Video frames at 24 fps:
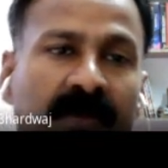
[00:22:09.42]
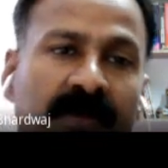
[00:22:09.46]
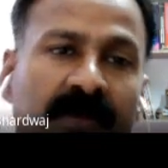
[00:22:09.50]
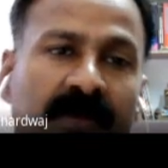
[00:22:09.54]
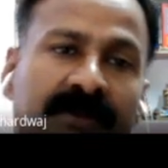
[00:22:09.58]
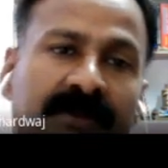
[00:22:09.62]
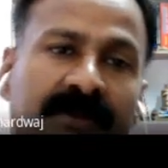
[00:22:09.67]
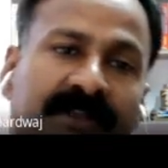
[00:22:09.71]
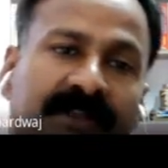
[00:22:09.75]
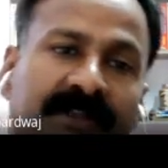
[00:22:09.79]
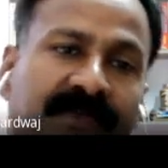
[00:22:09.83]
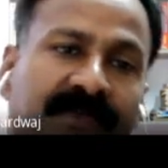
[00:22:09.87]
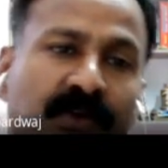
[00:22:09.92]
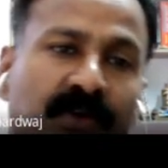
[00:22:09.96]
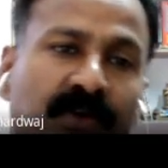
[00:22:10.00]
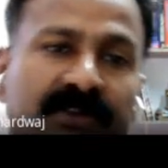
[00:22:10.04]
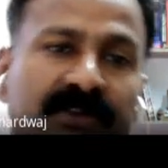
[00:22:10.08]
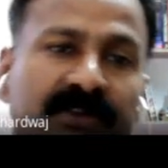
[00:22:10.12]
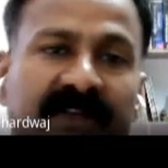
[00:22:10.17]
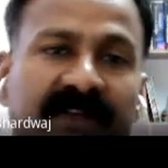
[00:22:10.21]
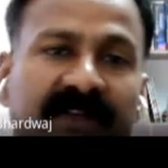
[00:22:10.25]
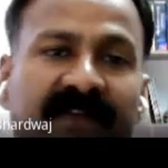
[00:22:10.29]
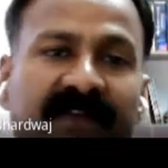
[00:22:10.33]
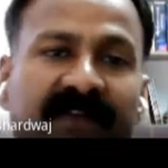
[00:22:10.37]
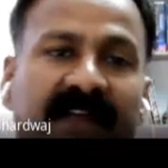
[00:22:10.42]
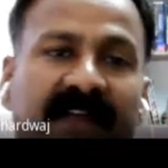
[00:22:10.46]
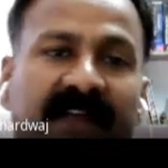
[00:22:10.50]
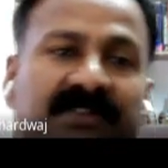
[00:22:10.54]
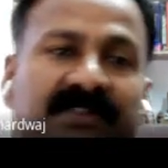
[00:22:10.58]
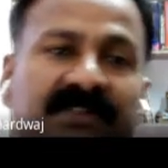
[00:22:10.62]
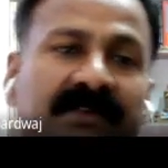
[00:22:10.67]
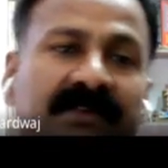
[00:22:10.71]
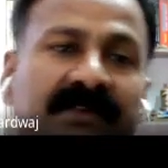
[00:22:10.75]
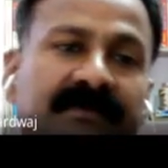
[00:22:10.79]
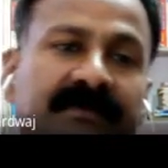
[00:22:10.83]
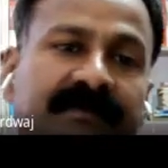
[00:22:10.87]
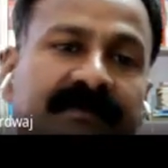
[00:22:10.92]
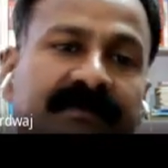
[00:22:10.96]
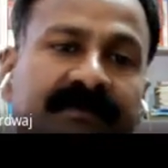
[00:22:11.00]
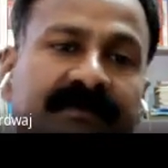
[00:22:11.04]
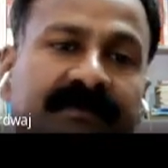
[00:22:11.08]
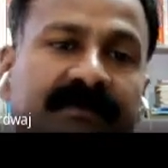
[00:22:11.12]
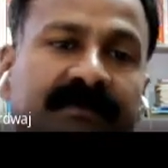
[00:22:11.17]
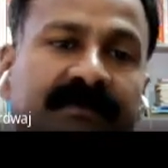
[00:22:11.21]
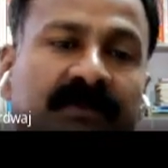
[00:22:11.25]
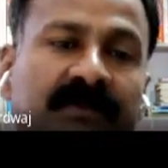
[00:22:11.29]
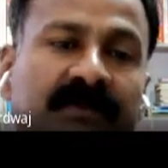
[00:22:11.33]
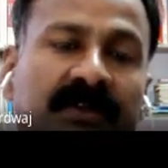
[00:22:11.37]
Diffuse reflection.
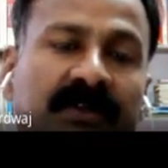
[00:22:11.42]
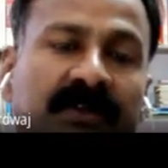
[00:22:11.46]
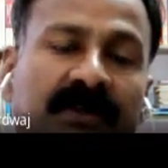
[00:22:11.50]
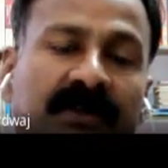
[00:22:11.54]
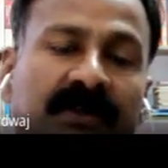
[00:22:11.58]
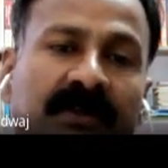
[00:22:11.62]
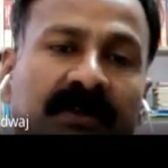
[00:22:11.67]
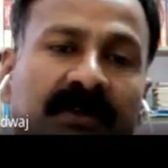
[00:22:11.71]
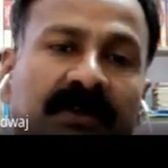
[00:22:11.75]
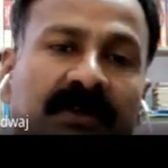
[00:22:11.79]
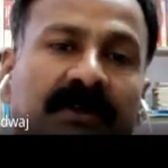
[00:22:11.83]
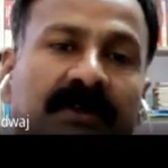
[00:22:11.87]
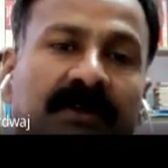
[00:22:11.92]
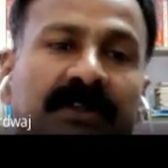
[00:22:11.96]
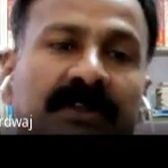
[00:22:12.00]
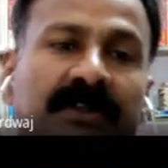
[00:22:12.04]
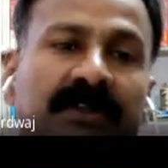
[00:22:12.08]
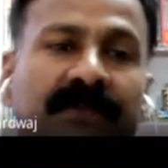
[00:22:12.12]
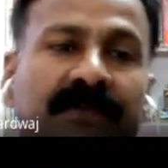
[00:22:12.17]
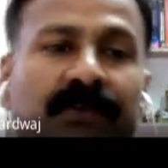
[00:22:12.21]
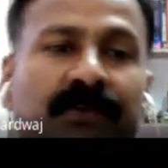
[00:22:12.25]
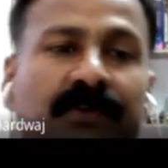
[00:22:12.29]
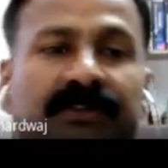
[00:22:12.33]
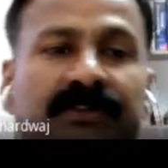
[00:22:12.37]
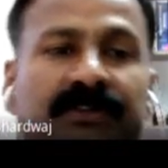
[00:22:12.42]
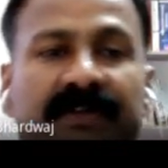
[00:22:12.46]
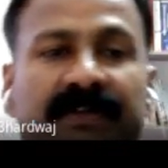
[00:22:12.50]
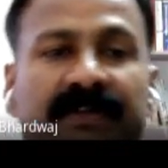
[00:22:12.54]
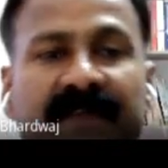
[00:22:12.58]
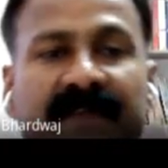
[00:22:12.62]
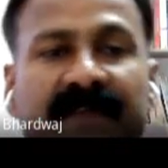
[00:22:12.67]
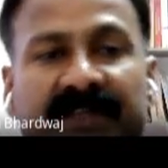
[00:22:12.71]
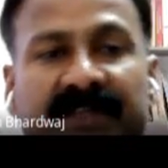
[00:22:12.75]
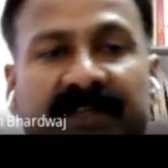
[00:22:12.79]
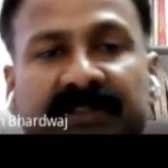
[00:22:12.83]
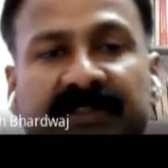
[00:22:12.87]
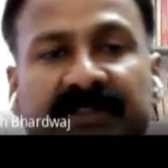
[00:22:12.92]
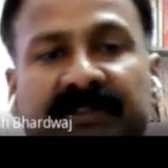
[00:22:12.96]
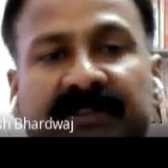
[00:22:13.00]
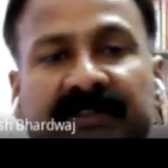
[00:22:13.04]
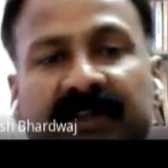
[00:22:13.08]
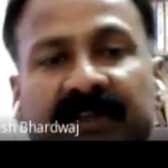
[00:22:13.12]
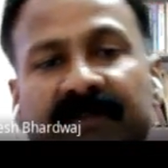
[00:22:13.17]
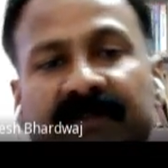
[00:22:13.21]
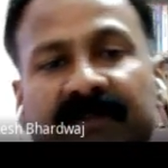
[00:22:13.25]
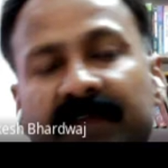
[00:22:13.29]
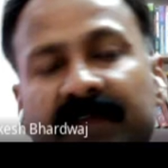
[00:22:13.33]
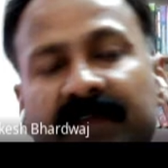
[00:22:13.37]
Diffuse reflection is a
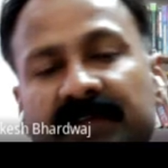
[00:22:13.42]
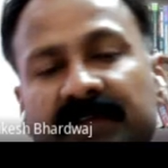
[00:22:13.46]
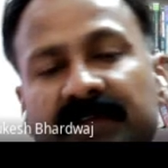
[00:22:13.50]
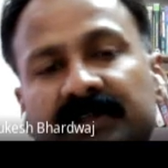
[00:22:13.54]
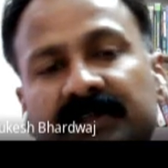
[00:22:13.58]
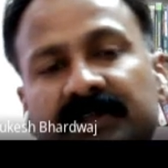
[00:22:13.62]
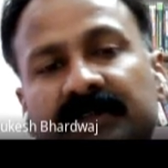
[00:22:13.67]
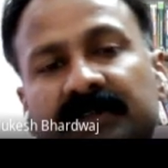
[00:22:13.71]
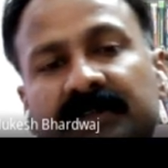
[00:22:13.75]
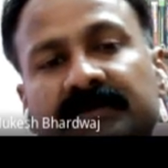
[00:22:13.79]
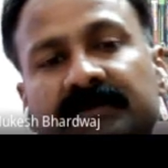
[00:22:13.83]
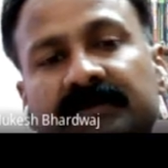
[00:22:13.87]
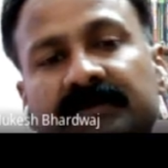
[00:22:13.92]
reflection